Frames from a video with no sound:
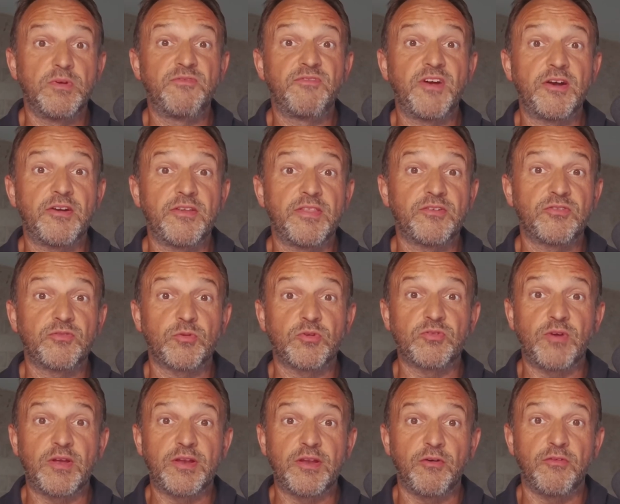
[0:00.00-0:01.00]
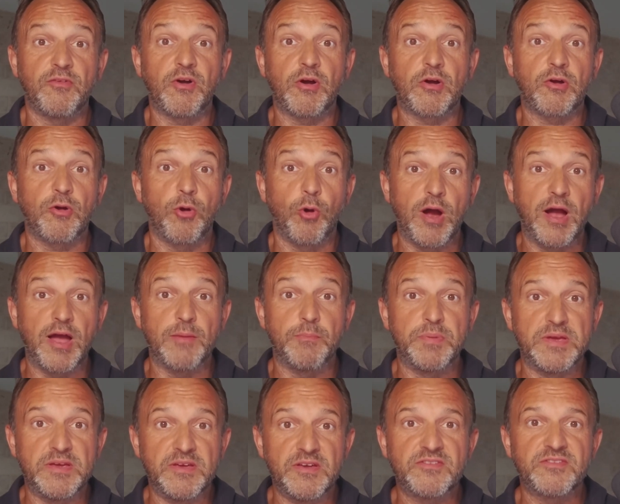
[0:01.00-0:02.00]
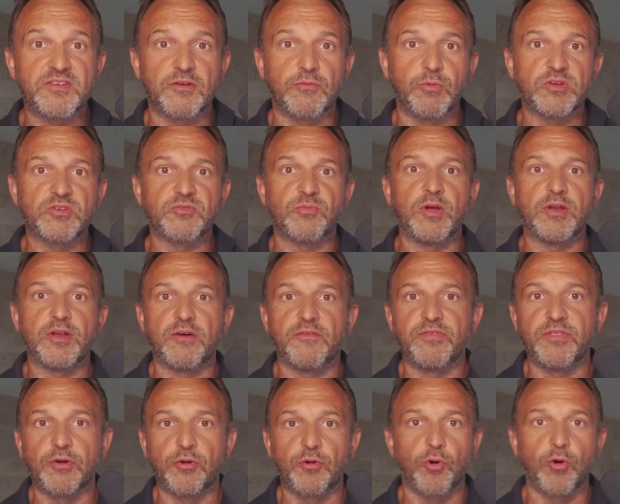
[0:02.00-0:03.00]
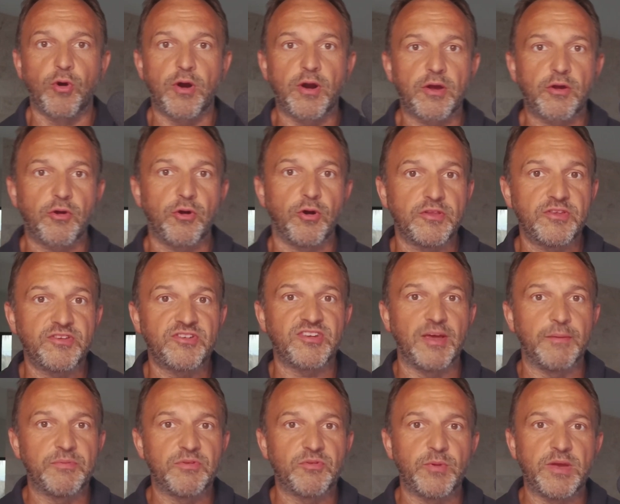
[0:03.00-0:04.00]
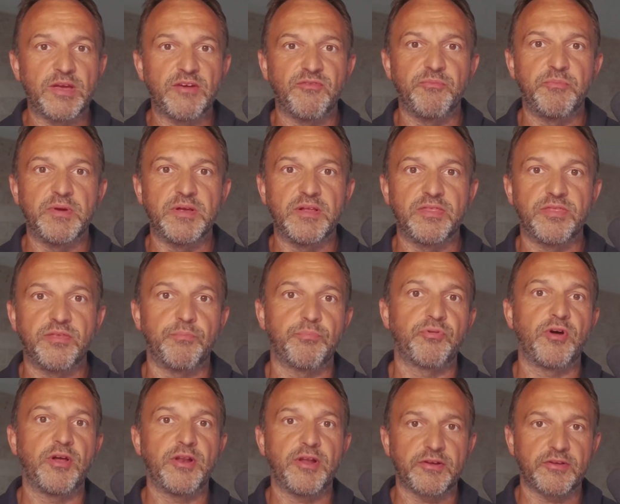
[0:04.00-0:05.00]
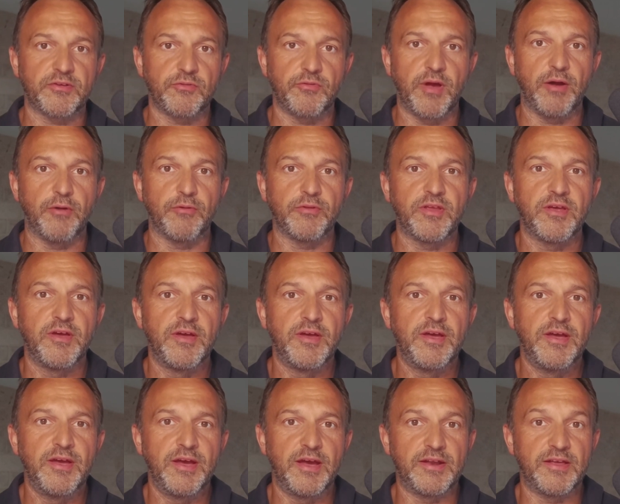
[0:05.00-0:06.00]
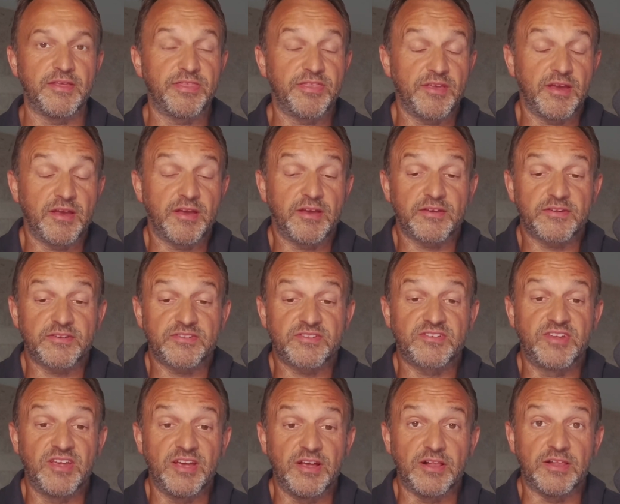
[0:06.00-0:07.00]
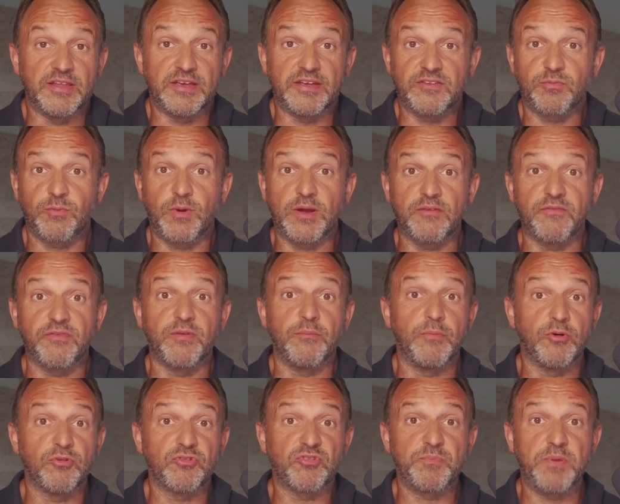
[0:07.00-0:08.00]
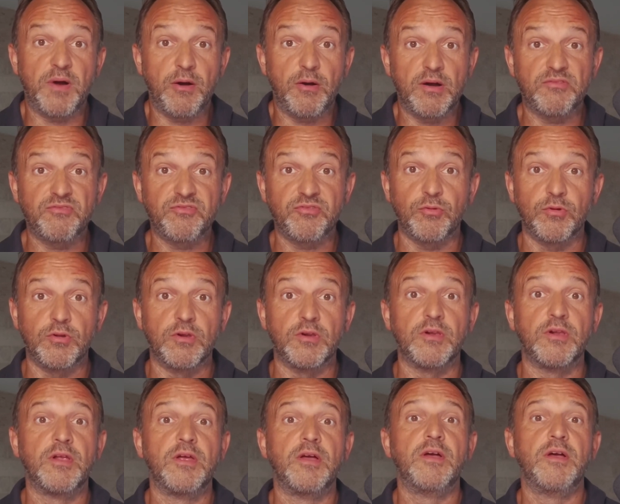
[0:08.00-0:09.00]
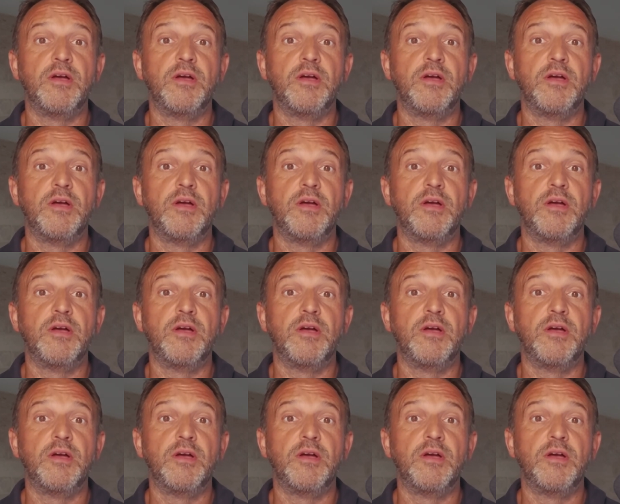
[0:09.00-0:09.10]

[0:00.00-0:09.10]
be fair, this was one of our core IPs. It was one of the core concepts we have built the product around. And I think still it's one of the most powerful